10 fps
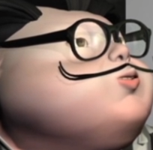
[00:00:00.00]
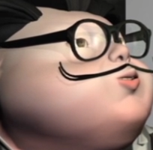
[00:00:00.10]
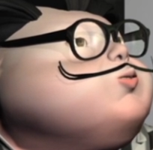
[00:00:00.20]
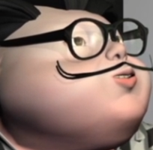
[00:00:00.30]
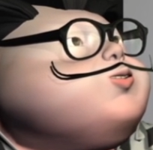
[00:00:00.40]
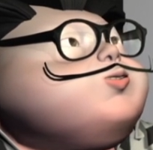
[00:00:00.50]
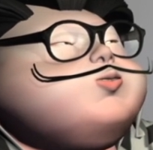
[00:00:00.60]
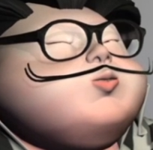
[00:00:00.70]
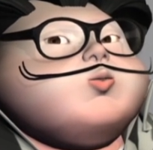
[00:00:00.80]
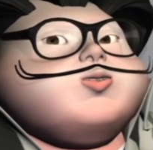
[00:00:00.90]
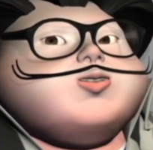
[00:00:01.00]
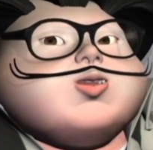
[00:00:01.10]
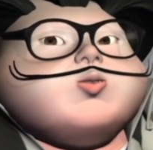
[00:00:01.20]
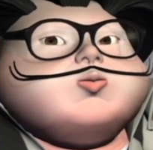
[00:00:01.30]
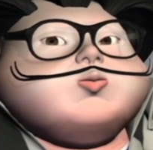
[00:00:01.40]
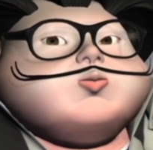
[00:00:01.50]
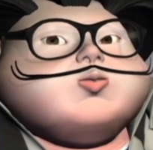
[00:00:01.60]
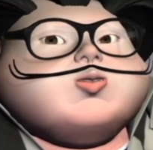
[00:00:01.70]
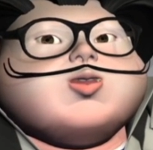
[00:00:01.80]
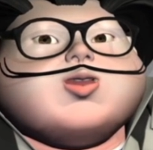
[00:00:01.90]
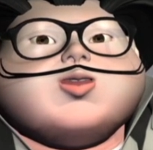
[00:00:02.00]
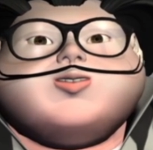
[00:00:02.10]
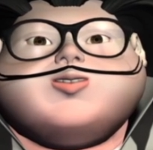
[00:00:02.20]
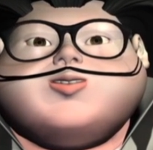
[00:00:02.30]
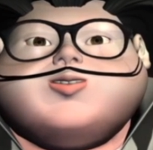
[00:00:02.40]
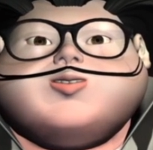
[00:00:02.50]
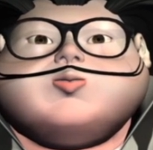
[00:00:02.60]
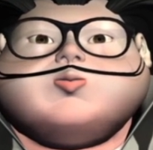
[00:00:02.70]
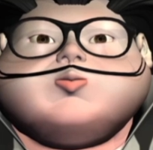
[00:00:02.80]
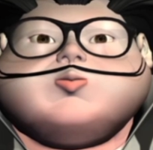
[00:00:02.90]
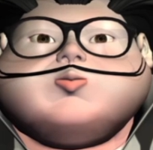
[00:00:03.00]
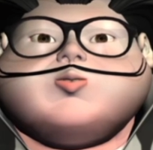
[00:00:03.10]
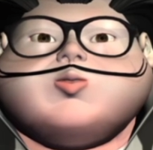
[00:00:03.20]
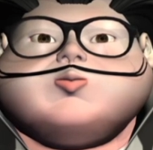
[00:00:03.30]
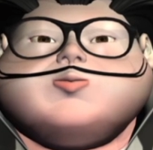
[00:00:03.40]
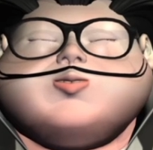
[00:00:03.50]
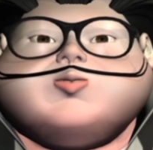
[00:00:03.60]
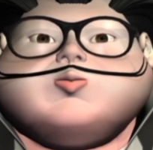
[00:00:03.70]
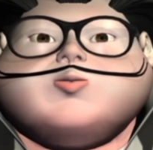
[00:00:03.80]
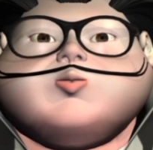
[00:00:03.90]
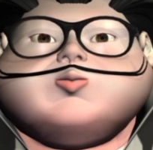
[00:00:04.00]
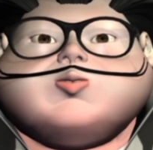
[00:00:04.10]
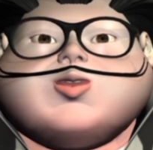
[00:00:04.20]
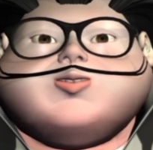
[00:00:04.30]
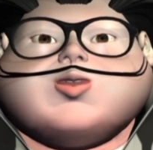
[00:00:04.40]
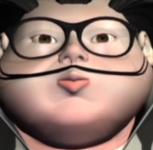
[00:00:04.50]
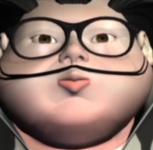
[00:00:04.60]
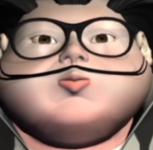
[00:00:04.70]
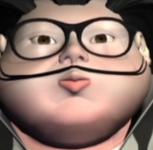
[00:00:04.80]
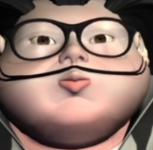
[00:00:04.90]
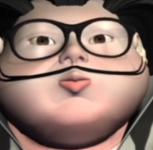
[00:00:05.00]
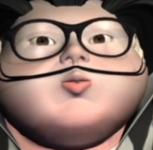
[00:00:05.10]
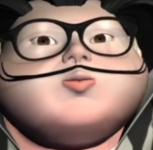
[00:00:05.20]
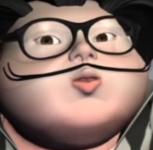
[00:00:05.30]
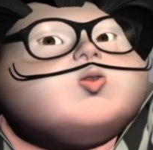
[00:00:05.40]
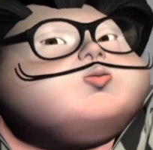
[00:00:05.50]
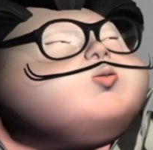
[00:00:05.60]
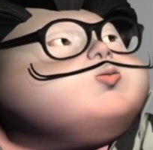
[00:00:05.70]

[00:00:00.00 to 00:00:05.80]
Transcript: beta BC, is either beta C equal to the inverse tangent of